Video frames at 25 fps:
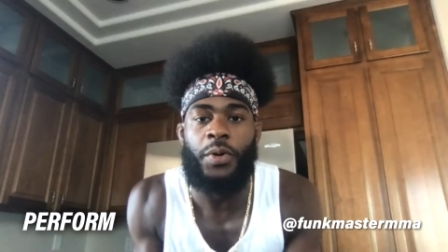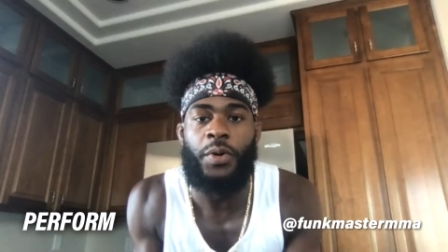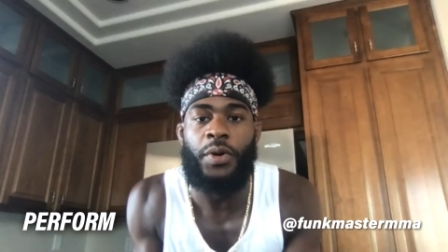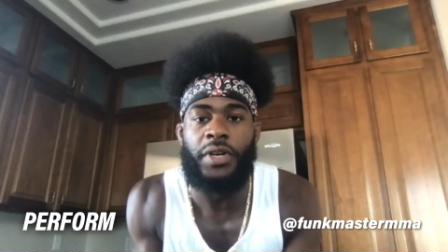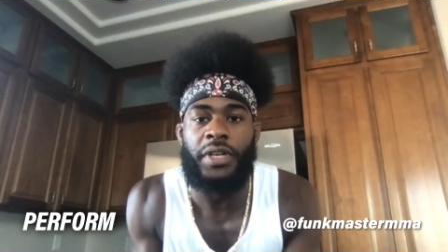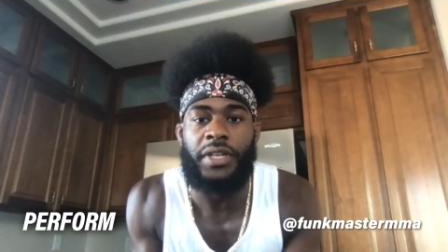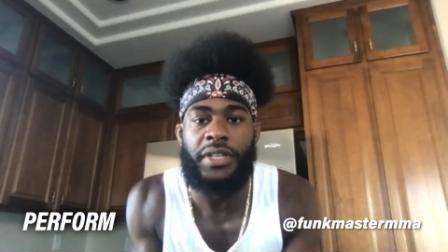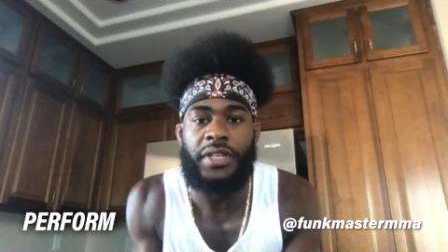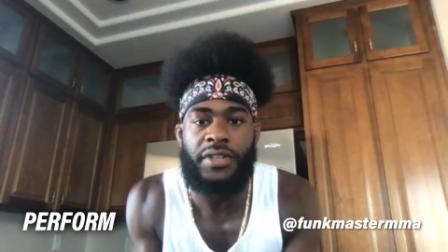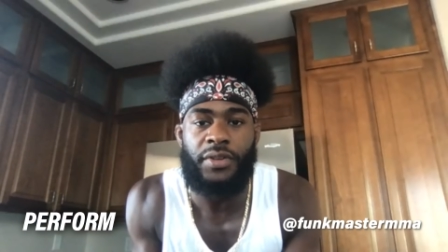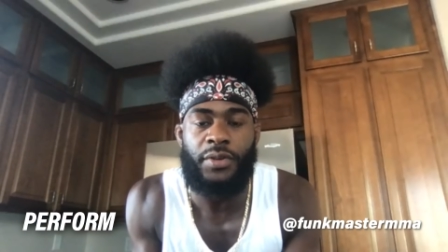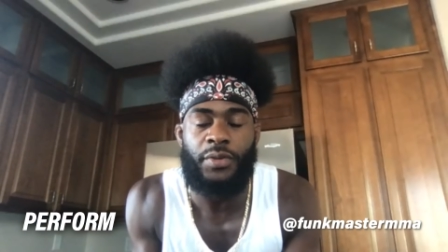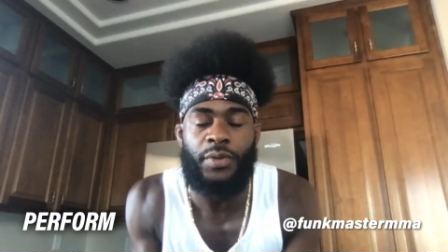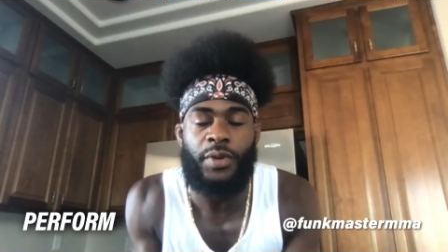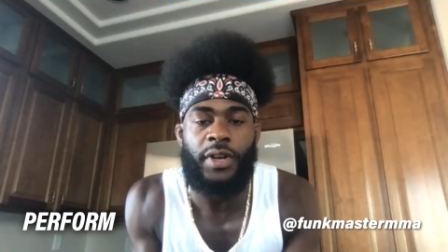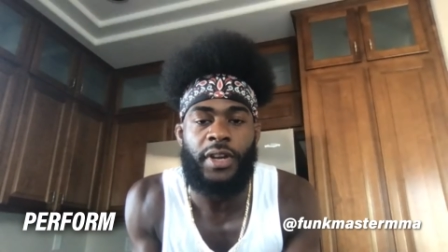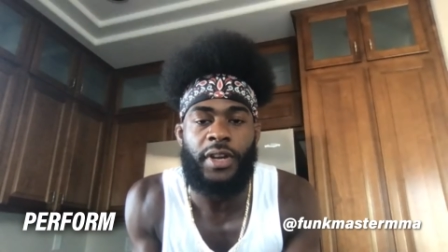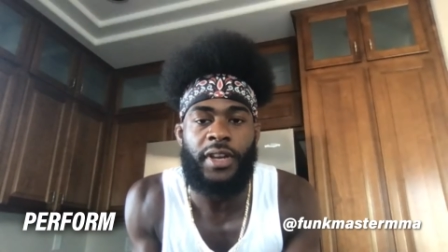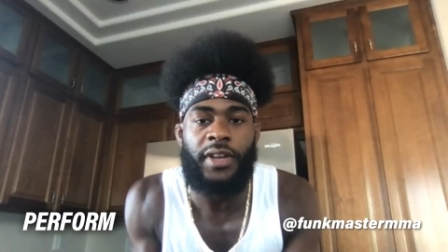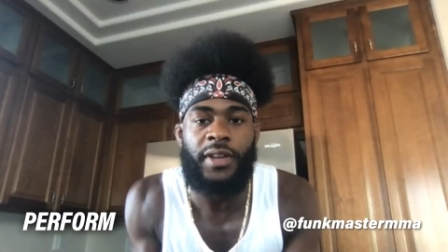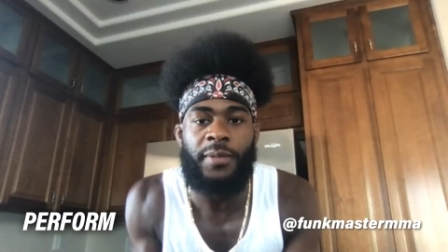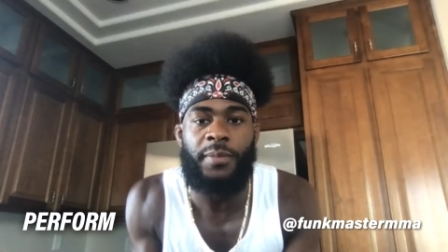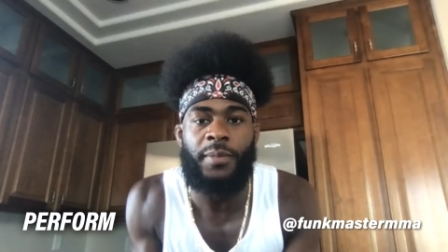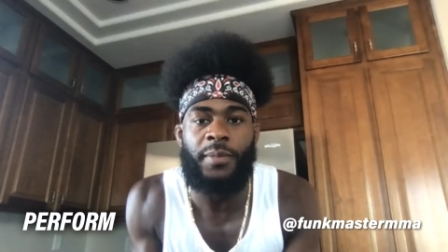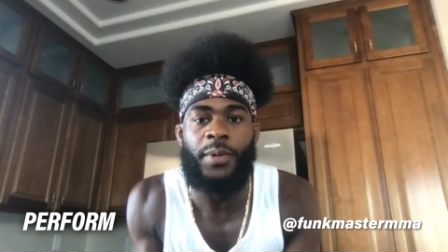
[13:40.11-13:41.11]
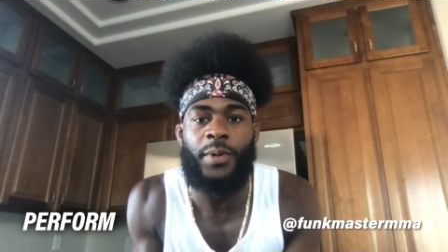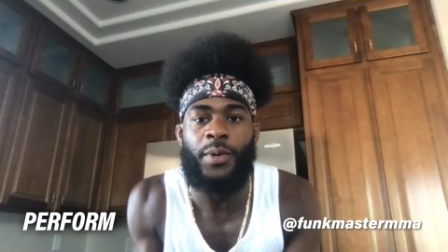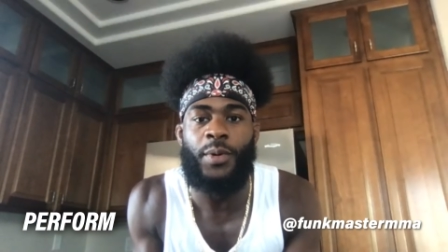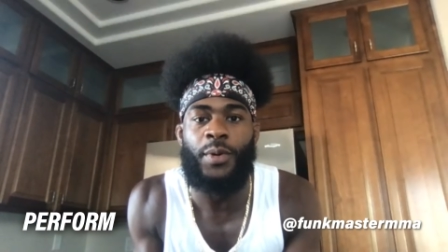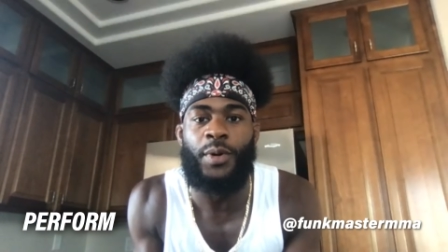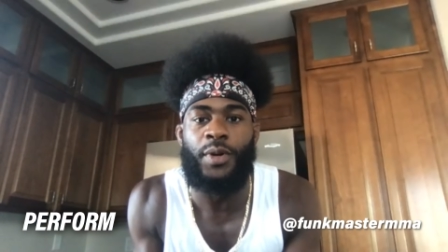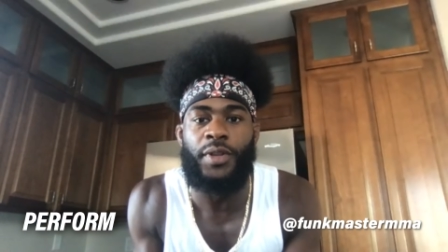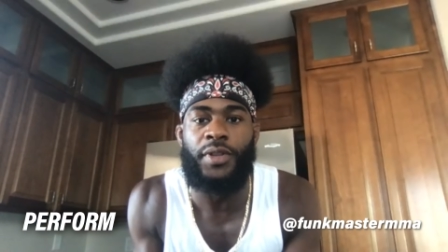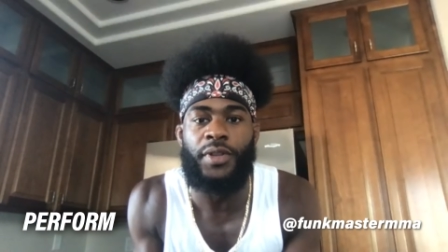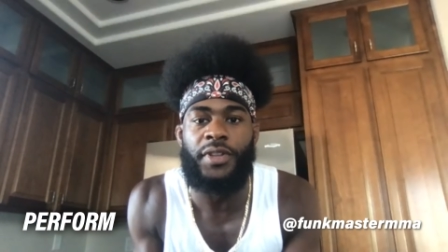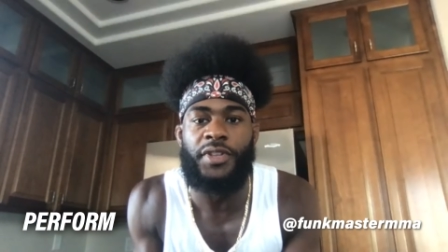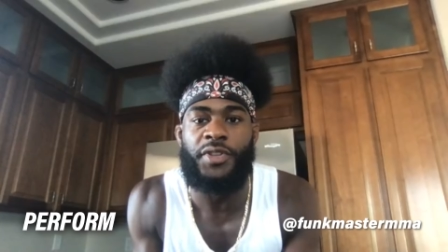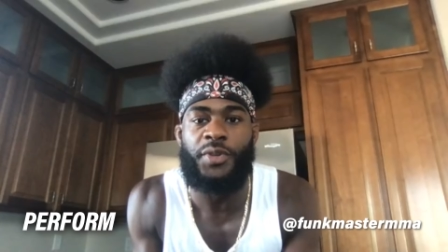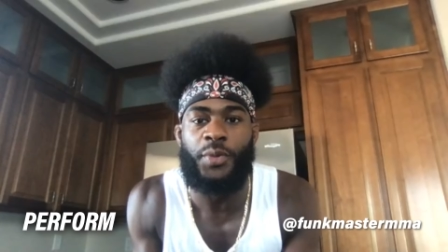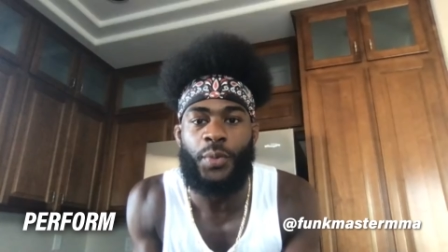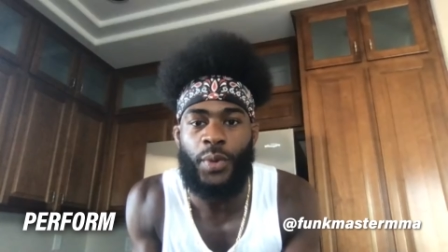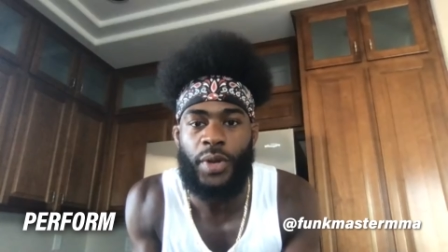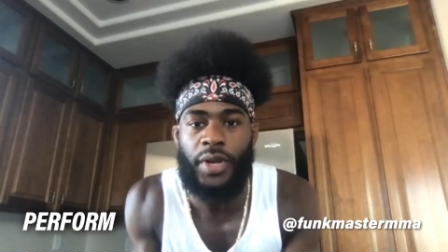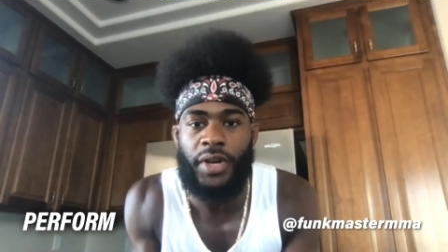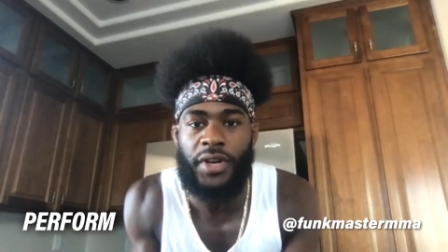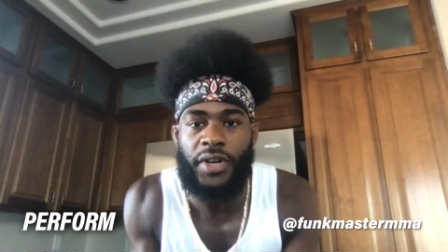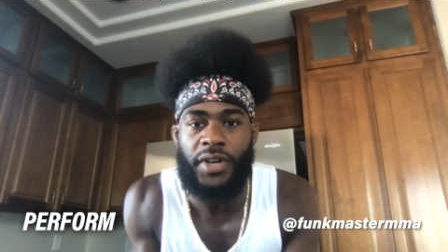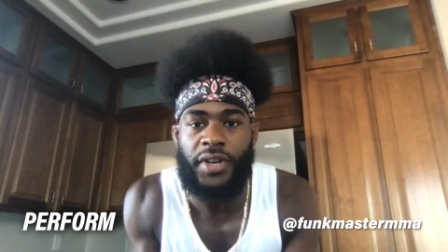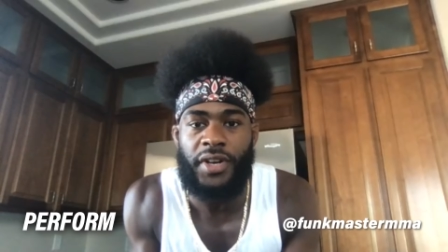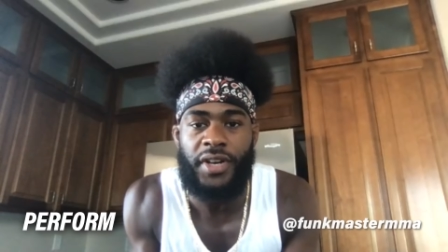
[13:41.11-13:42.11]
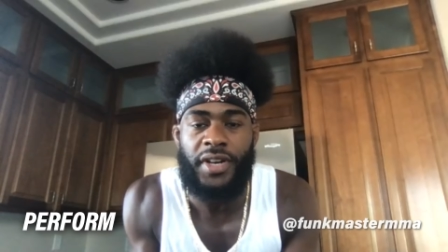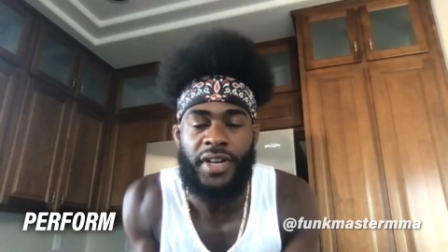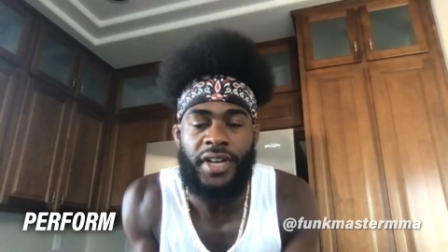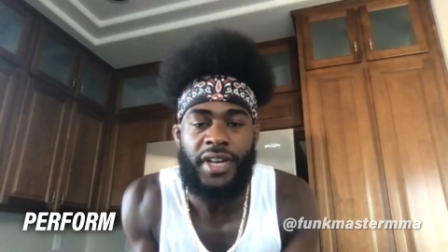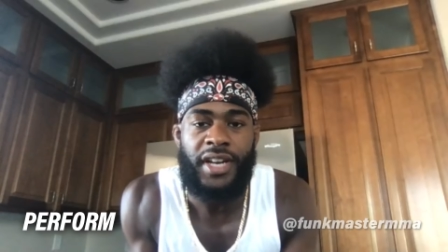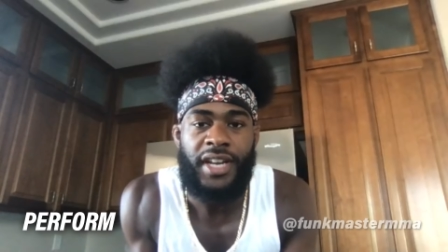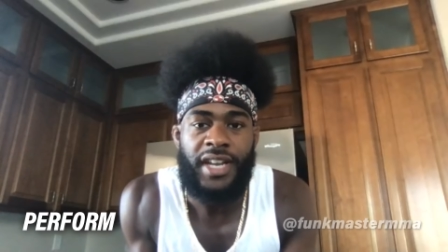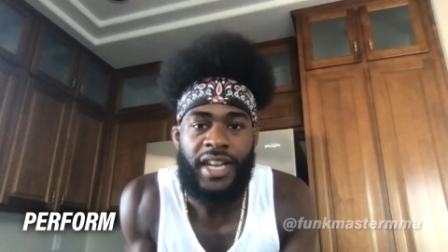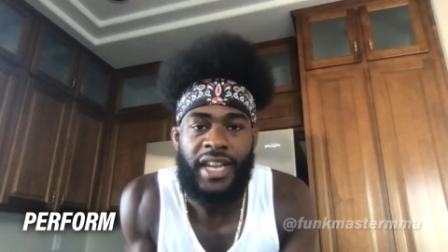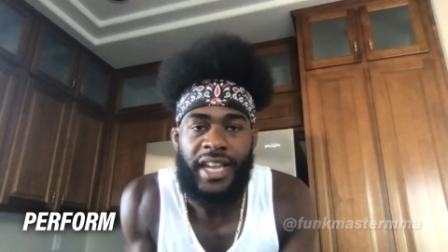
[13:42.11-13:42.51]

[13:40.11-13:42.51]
on Instagram, on the Twitter,